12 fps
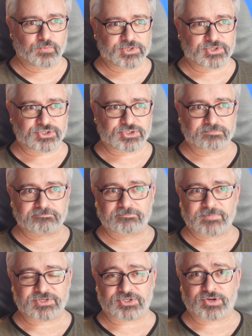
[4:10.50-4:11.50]
which
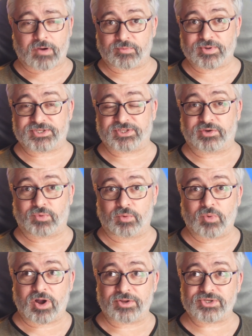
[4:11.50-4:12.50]
is a show I recently
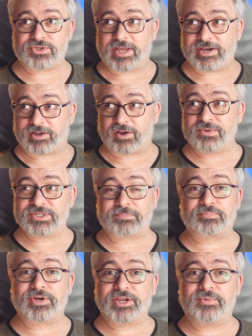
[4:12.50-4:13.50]
rewatched, and it holds
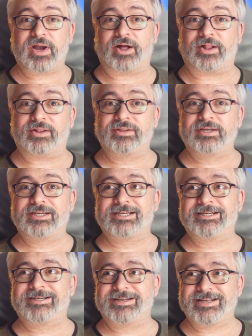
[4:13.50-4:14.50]
up pretty well.
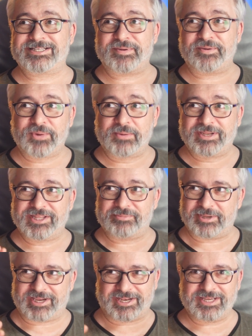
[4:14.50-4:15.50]
It's a bit wibbly in the
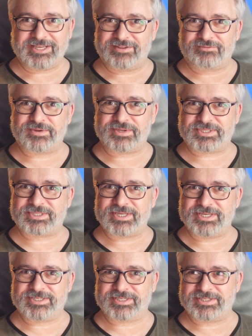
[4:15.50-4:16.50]
beginning. First
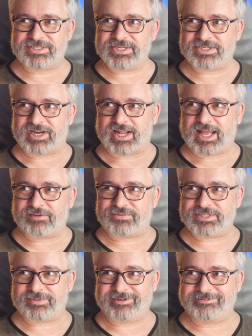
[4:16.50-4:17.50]
season and a half
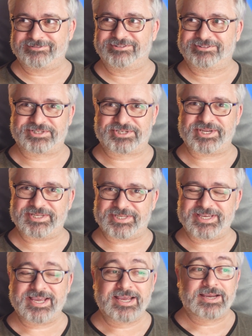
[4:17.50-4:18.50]
is a bit
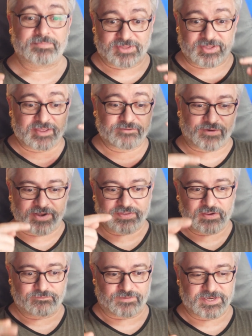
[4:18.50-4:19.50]
cheesy, but then they find
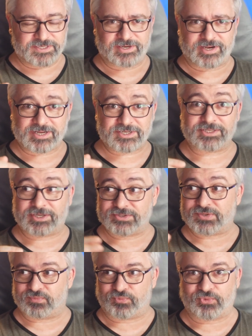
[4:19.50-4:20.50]
their feet and it actually
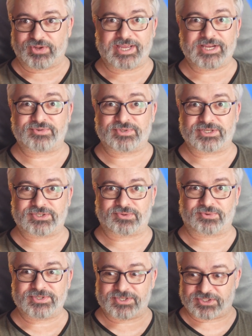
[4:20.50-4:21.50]
tells some really interesting
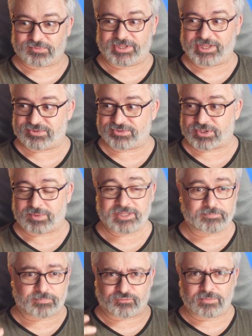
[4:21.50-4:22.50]
stories in some really interesting way.
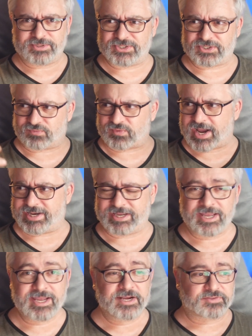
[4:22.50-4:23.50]
The performances, the writing,